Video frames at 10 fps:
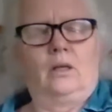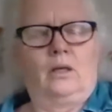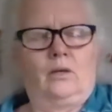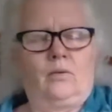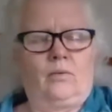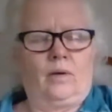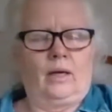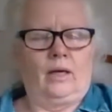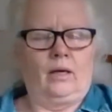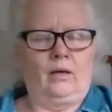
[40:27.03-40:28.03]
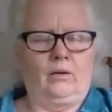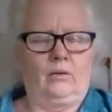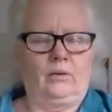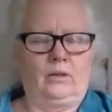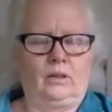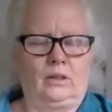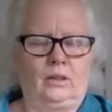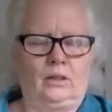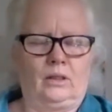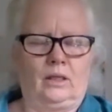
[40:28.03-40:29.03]
and around
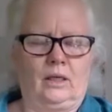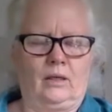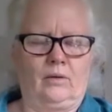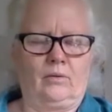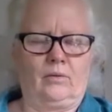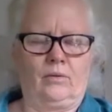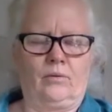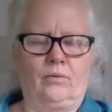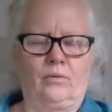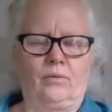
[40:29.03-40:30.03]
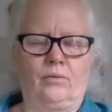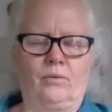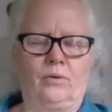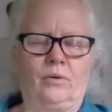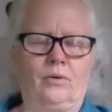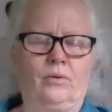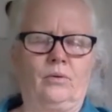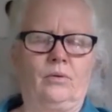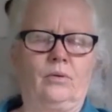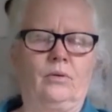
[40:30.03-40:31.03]
and down through
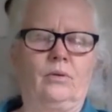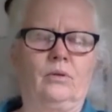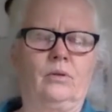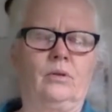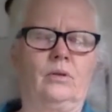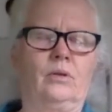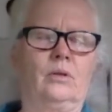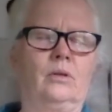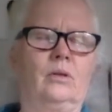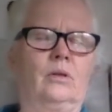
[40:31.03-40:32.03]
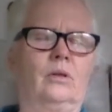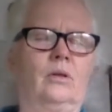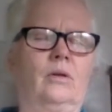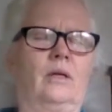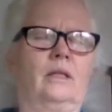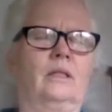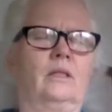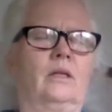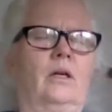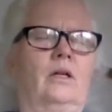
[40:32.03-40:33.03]
uh, I guess
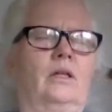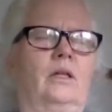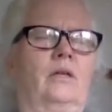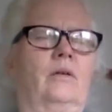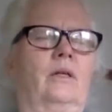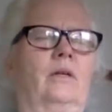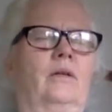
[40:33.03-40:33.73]
it's hard to cue here in